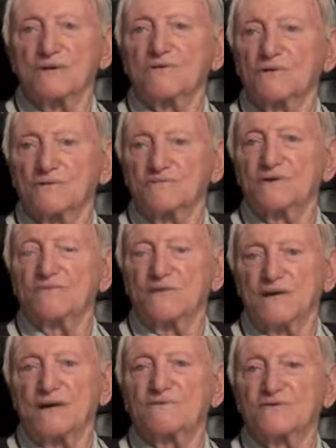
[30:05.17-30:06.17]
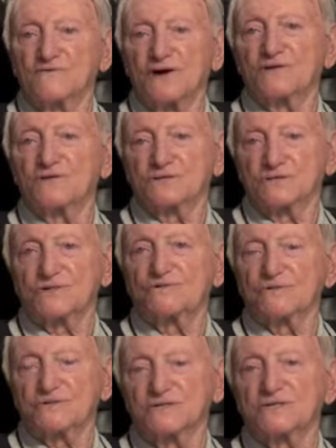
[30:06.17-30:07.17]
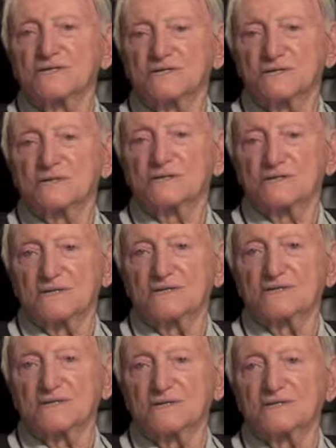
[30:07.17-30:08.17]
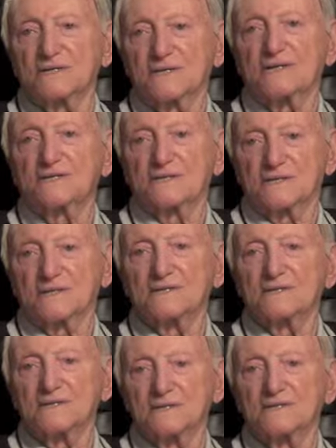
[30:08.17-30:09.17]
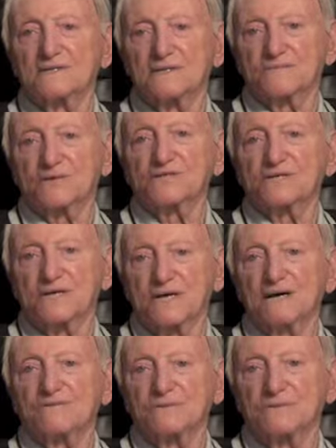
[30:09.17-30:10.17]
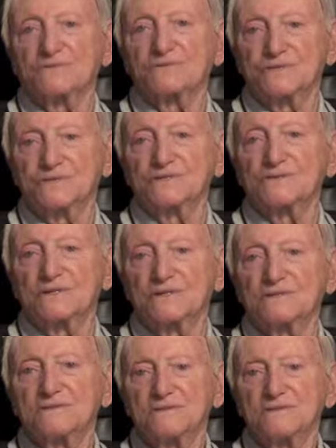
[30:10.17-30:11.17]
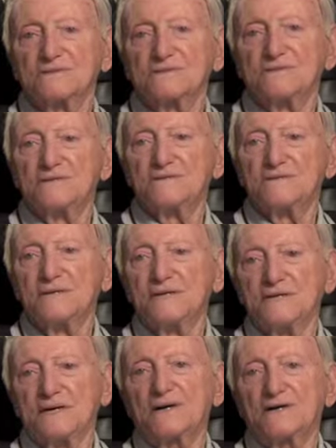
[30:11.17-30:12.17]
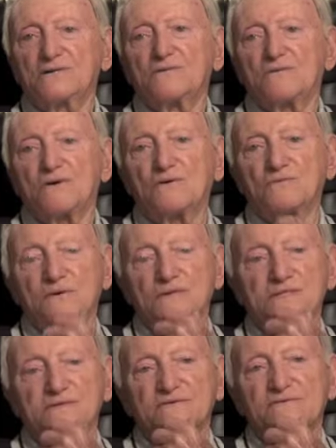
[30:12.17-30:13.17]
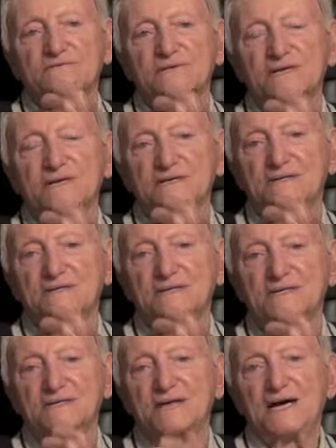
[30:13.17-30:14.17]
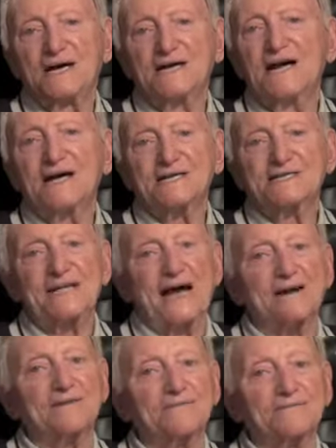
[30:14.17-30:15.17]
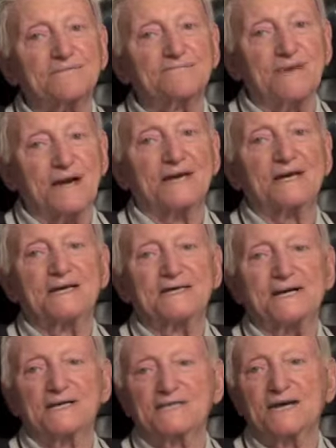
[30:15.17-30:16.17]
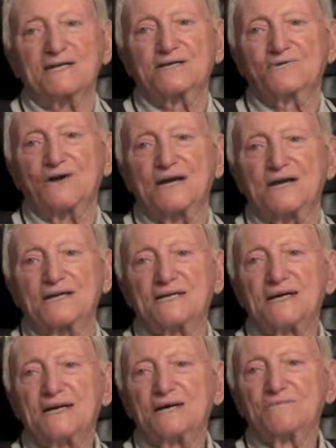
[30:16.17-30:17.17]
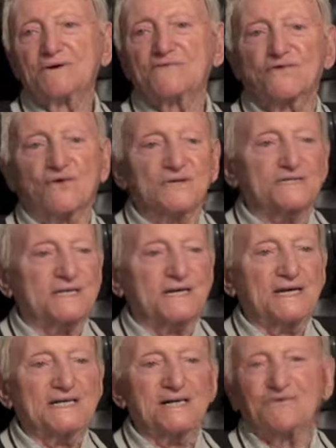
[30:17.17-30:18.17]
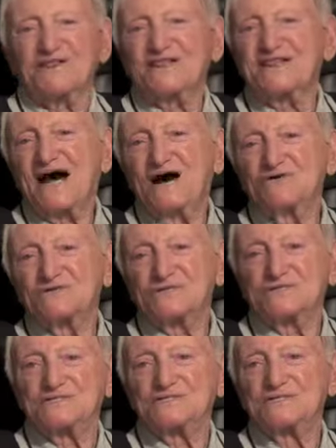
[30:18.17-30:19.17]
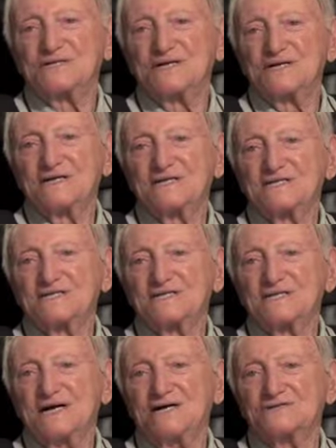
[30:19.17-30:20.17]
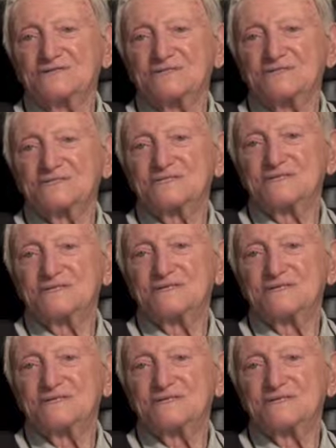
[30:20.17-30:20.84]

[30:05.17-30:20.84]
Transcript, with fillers: there were there were a number of other Jewish uh, in in, uh, in the prison camp. Oh, sure. Okay. Yeah, yeah, I knew a whole bunch of them. Yeah, yeah, yeah. Not that many, not that great, but of course there were thousands. Right, and you thousands. really want to